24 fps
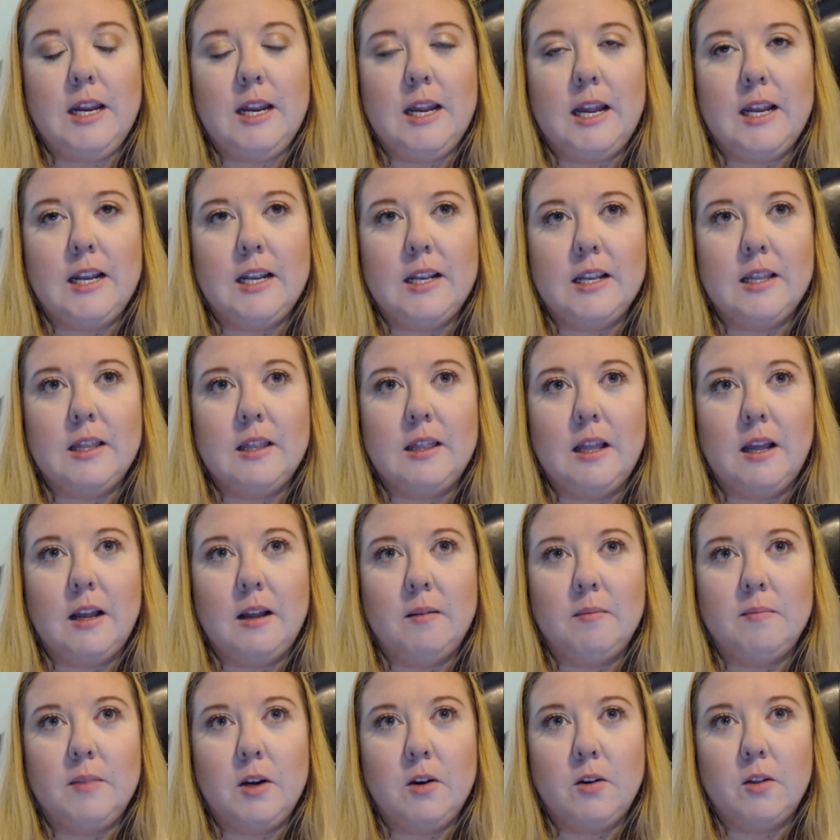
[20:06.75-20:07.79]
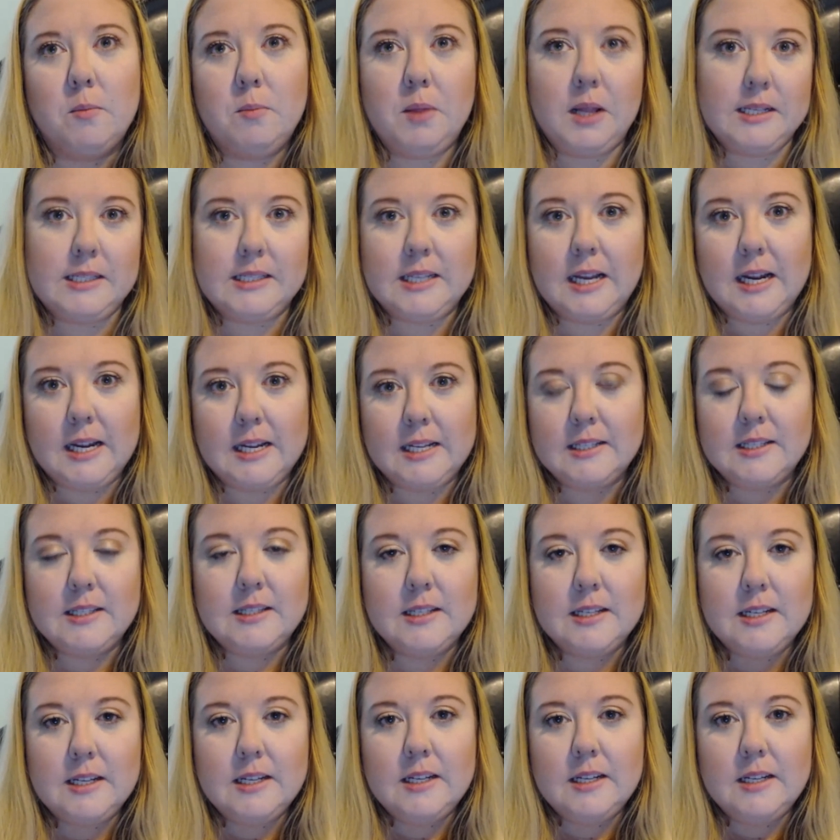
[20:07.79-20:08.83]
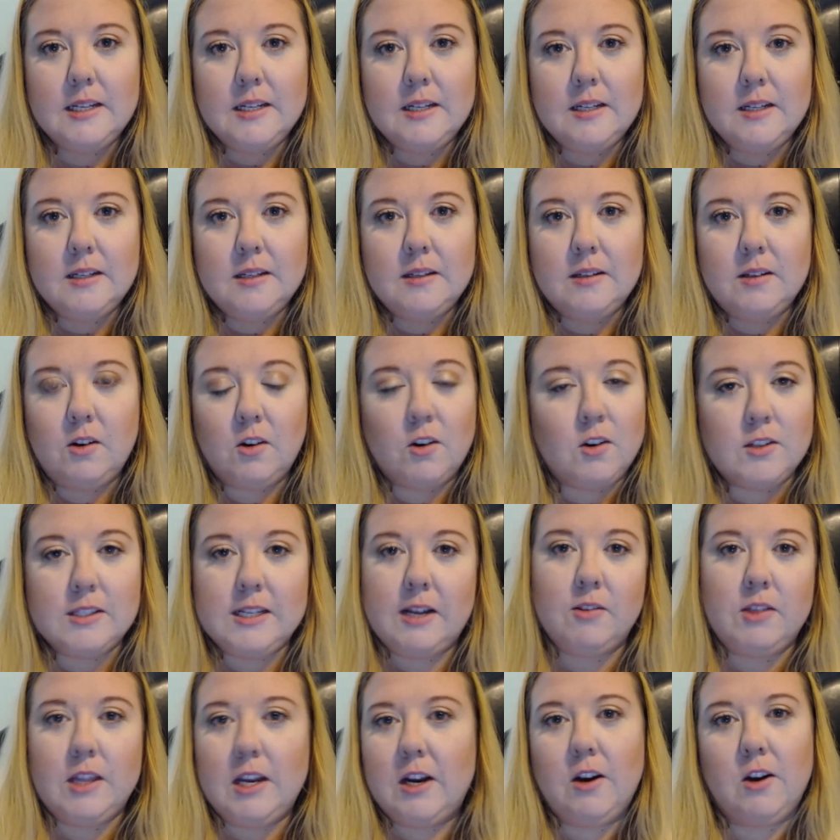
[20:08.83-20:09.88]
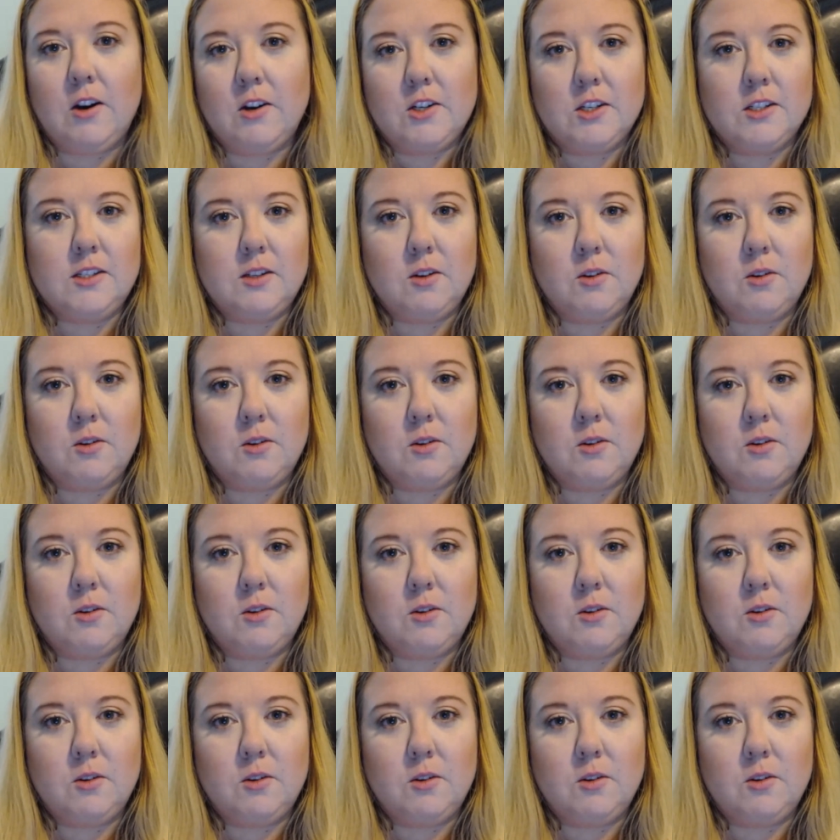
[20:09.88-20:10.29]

I hope you guys are enjoying this. You're probably thinking,